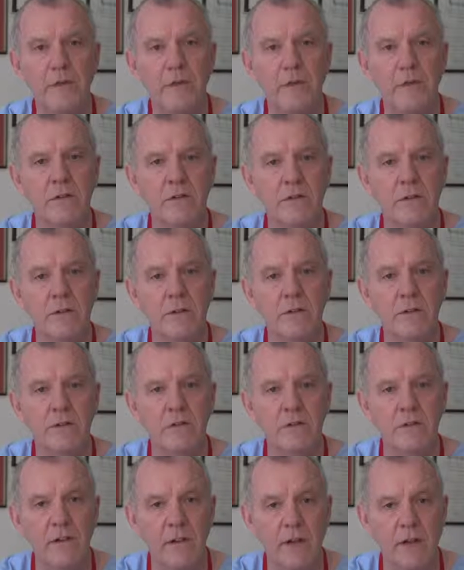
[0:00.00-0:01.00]
which
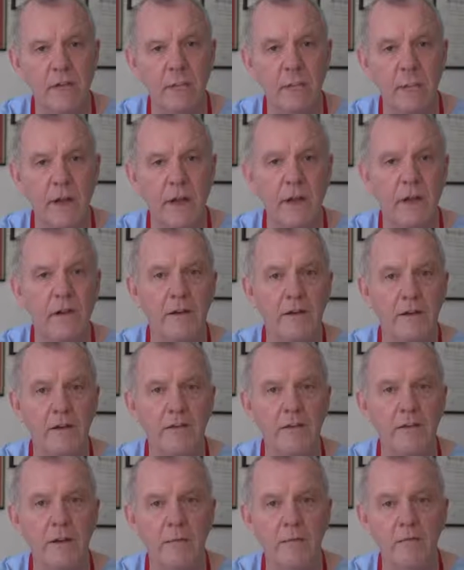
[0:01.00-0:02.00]
causes less pain and
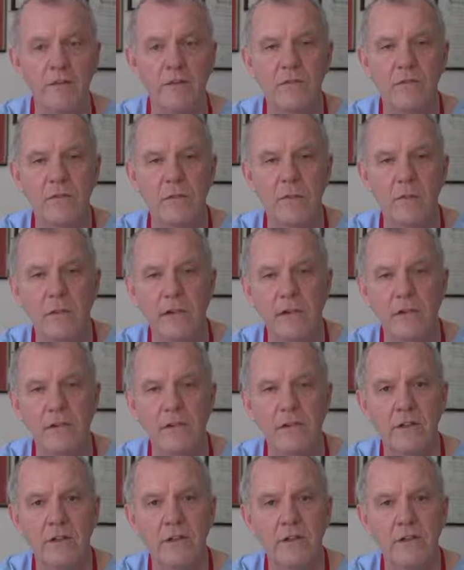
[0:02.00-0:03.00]
discomfort for the
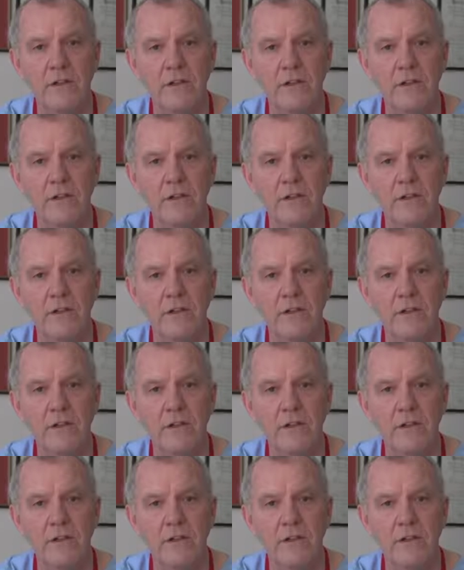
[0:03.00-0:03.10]
patient.